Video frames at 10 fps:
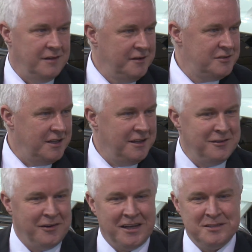
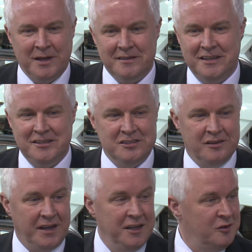lifestyle, our
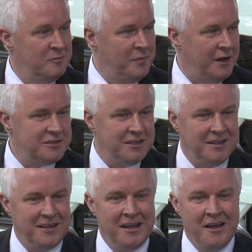expectations of income
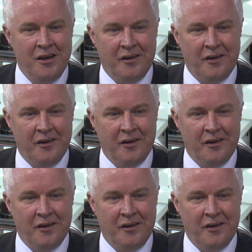personally,